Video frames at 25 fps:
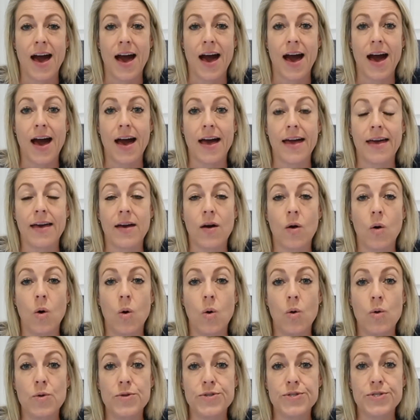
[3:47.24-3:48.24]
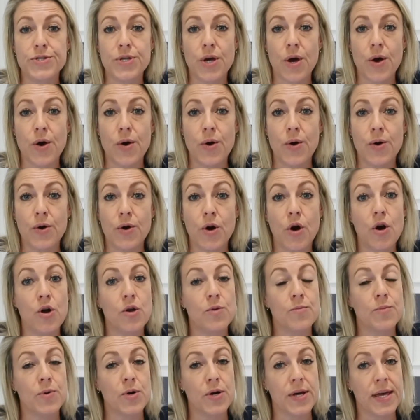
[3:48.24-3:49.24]
I also go
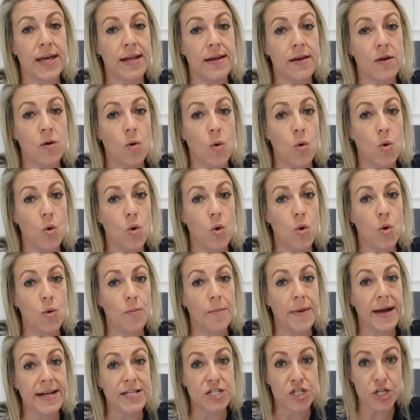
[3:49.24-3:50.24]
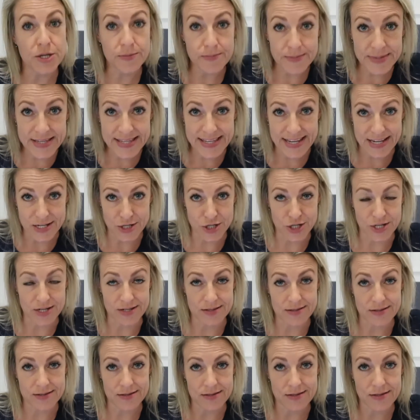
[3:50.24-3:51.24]
and book in all my gym
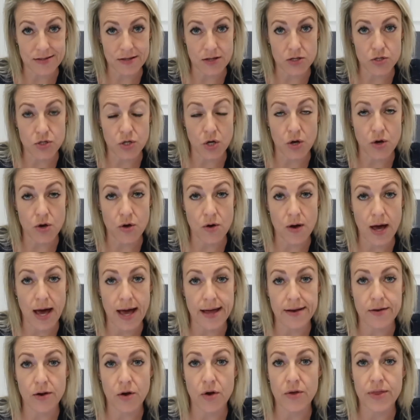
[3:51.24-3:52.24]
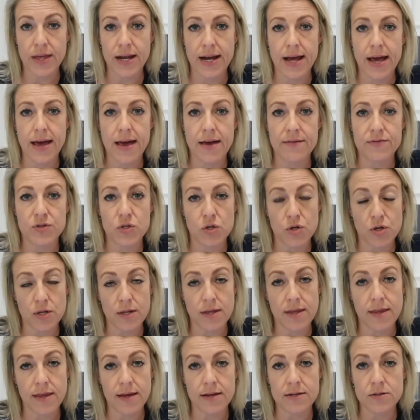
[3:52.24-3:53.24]
sessions. So I know that I have
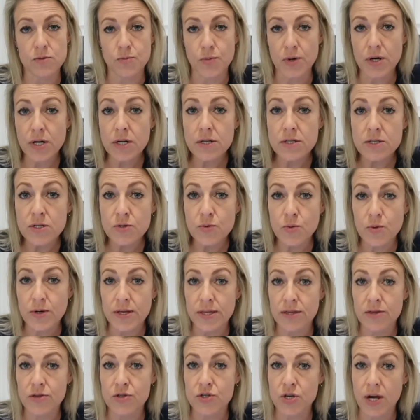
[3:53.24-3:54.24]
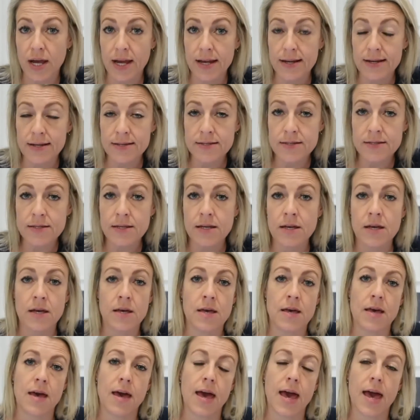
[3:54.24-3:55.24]
certain things booked with trainers,
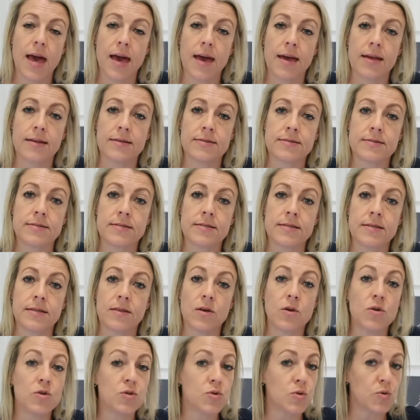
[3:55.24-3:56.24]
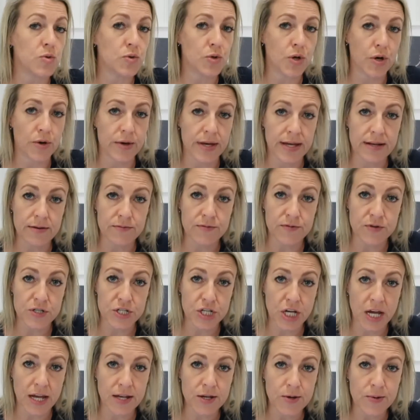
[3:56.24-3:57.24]
and those all go in for
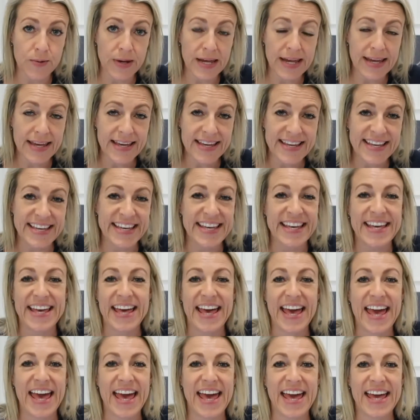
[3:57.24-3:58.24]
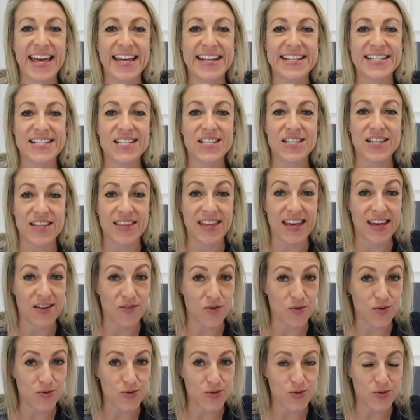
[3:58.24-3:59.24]
January, and they're
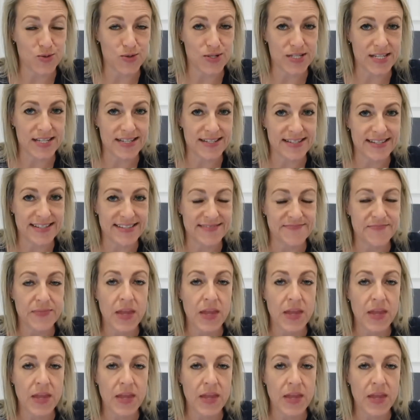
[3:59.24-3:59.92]
all sorted.